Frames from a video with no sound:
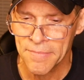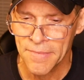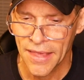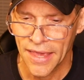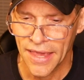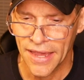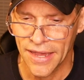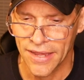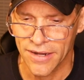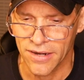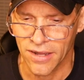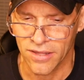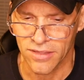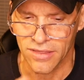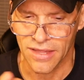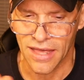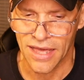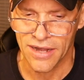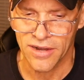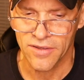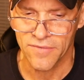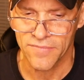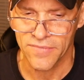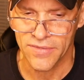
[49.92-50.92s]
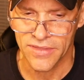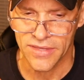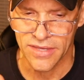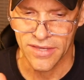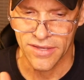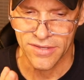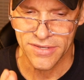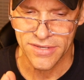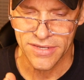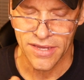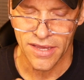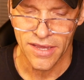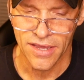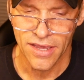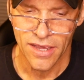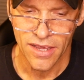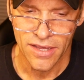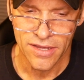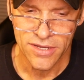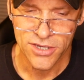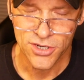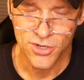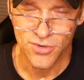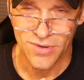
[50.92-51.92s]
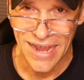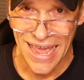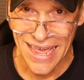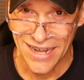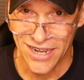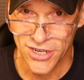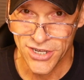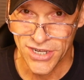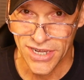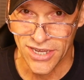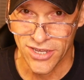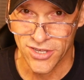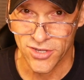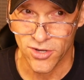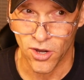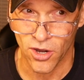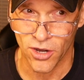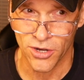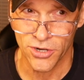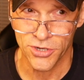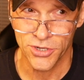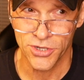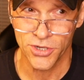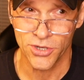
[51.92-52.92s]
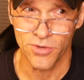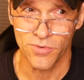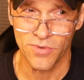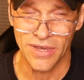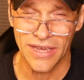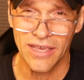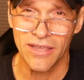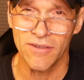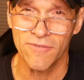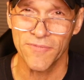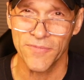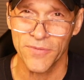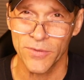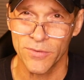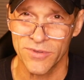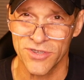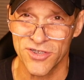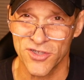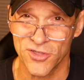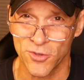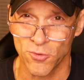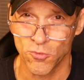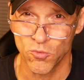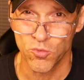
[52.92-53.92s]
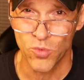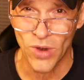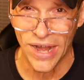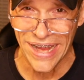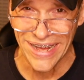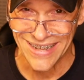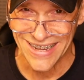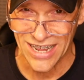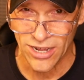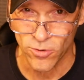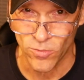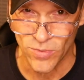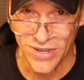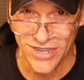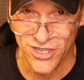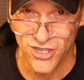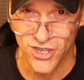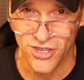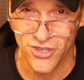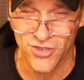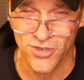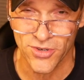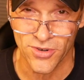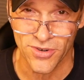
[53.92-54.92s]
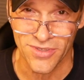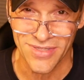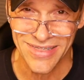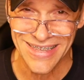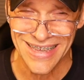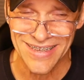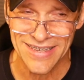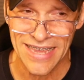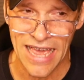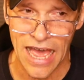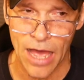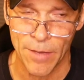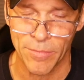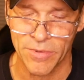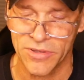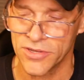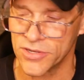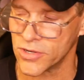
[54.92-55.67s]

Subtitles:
And a lot of these strategies are to influence the rate at which certain things happen.